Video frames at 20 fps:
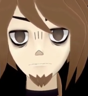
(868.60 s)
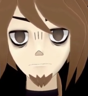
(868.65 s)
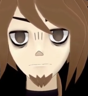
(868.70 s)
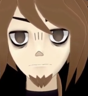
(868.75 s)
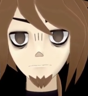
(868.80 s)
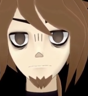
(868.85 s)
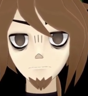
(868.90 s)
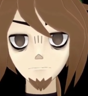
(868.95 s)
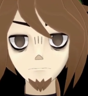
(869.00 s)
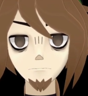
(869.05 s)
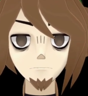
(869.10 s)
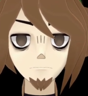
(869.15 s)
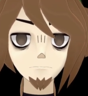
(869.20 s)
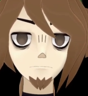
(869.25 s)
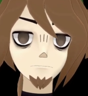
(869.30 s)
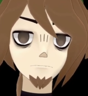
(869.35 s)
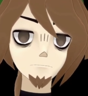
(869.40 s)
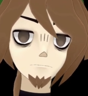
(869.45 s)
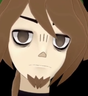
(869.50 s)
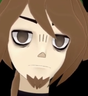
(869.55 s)
And from then
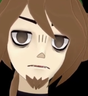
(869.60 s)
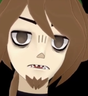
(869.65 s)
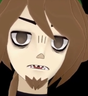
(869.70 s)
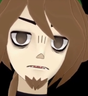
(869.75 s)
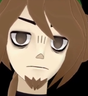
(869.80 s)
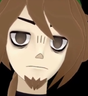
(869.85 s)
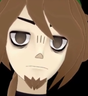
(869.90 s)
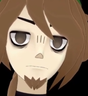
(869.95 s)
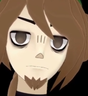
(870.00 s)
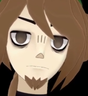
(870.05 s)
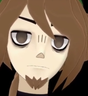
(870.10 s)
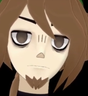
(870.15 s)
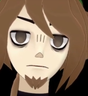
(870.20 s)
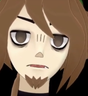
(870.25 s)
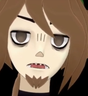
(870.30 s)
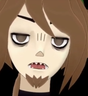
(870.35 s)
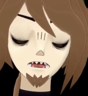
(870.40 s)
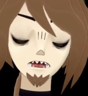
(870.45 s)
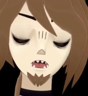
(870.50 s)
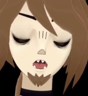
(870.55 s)
on,
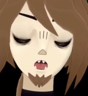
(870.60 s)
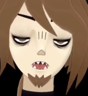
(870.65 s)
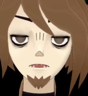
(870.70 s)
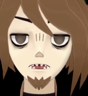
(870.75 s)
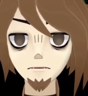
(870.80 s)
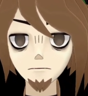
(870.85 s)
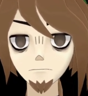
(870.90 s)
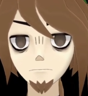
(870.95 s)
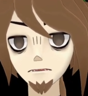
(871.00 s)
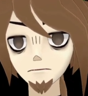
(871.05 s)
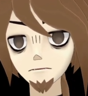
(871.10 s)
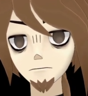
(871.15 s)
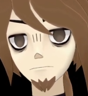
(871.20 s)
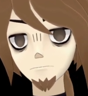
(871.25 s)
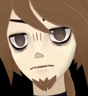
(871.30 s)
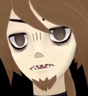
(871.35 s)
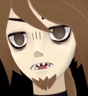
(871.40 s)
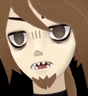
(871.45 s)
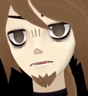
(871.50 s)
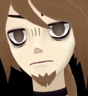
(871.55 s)
I'm going to be
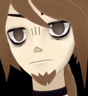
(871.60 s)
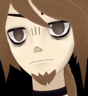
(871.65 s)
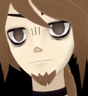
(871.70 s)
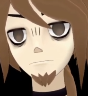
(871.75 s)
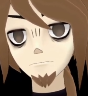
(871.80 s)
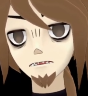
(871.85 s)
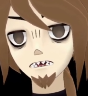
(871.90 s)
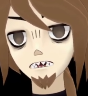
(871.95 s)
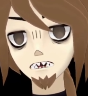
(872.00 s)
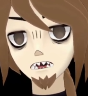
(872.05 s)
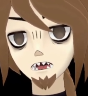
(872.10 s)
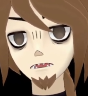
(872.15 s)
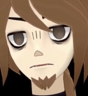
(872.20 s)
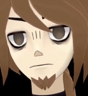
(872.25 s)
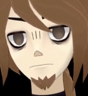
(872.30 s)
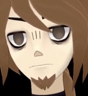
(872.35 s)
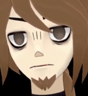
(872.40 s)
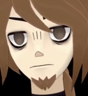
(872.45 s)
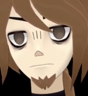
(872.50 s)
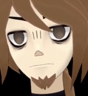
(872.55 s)
trying to pull back
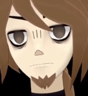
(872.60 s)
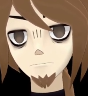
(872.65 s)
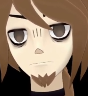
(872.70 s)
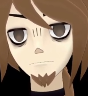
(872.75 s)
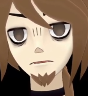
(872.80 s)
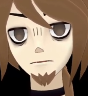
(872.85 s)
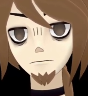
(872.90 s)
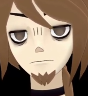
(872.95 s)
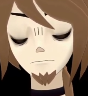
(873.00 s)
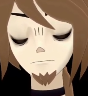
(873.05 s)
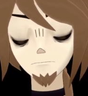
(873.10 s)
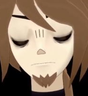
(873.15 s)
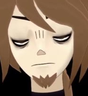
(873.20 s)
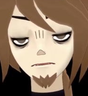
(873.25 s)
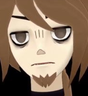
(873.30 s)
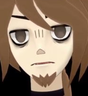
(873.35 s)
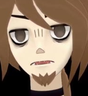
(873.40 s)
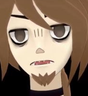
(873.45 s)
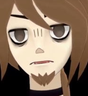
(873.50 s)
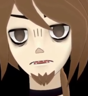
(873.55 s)
on my
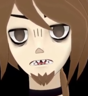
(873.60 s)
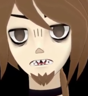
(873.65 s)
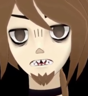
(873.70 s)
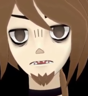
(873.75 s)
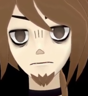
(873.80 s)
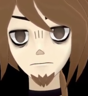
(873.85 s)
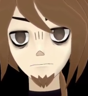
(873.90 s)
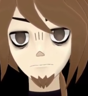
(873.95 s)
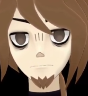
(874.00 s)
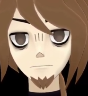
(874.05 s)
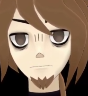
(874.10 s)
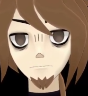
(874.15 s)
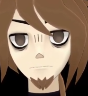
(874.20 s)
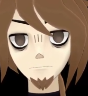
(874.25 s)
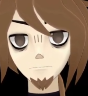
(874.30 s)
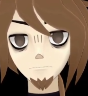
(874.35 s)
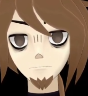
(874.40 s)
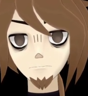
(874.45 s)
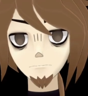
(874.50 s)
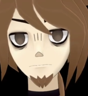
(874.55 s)
production
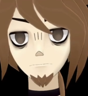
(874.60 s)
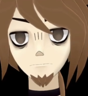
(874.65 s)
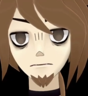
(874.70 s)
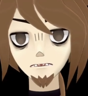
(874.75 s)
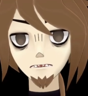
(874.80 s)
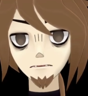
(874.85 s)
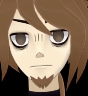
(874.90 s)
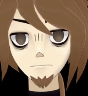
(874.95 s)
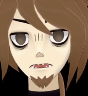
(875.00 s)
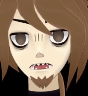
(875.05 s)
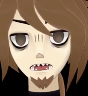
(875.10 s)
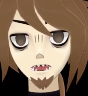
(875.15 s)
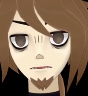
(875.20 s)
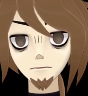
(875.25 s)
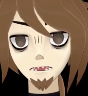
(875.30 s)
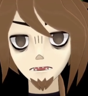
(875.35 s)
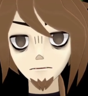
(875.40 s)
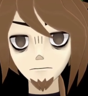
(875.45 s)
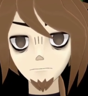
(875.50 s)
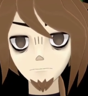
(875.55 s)
so I can
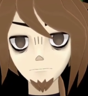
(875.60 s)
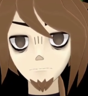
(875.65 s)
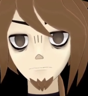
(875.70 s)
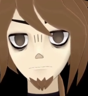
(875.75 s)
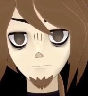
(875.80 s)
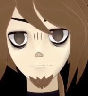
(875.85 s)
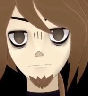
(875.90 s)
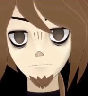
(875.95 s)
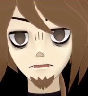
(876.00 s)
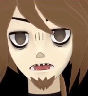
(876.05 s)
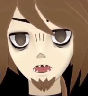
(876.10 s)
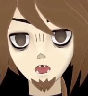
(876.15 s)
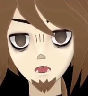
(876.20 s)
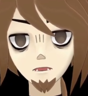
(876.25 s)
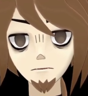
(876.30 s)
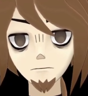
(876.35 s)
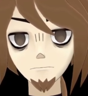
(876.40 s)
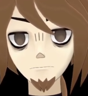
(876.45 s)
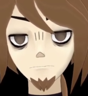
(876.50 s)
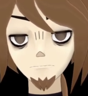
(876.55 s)
get everything out.
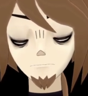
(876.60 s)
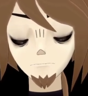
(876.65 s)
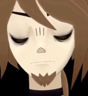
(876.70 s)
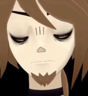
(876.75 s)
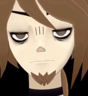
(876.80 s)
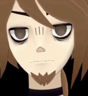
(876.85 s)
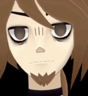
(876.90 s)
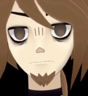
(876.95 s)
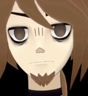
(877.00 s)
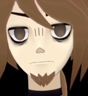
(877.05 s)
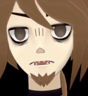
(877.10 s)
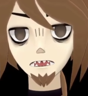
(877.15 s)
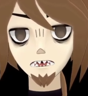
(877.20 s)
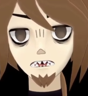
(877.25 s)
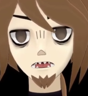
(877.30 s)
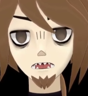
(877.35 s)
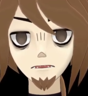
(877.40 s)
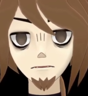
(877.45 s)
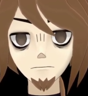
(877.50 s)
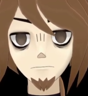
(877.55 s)
And
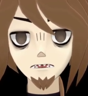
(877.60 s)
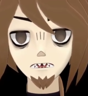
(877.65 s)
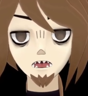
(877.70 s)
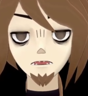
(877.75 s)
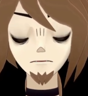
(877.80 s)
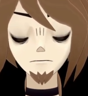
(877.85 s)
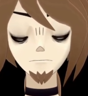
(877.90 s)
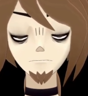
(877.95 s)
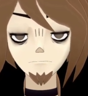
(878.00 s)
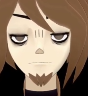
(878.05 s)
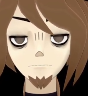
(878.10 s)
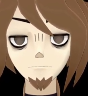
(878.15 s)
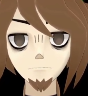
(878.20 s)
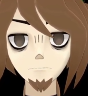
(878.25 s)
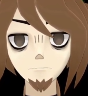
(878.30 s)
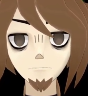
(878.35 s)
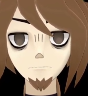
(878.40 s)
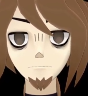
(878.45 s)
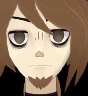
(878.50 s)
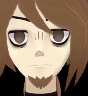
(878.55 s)
then,
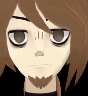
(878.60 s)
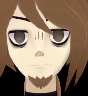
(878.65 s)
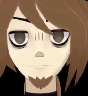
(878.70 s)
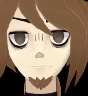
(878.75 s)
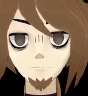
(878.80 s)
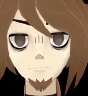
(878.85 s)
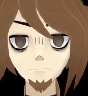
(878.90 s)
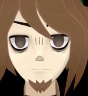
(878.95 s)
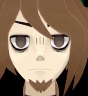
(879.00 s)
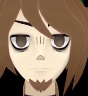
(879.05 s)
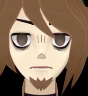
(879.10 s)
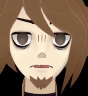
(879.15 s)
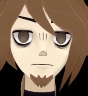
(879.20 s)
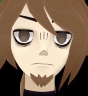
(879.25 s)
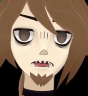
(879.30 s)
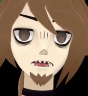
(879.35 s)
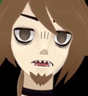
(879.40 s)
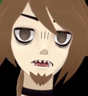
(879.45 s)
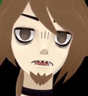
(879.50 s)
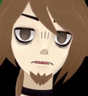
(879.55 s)
once I'm at a
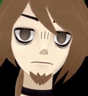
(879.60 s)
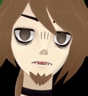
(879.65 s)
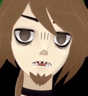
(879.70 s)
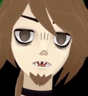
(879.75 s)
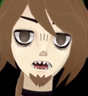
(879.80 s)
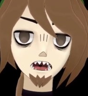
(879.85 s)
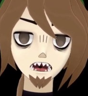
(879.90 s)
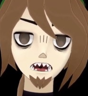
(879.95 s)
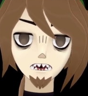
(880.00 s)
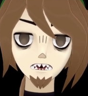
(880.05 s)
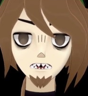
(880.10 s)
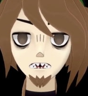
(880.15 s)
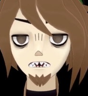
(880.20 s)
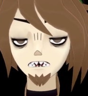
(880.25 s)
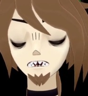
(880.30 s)
state where I can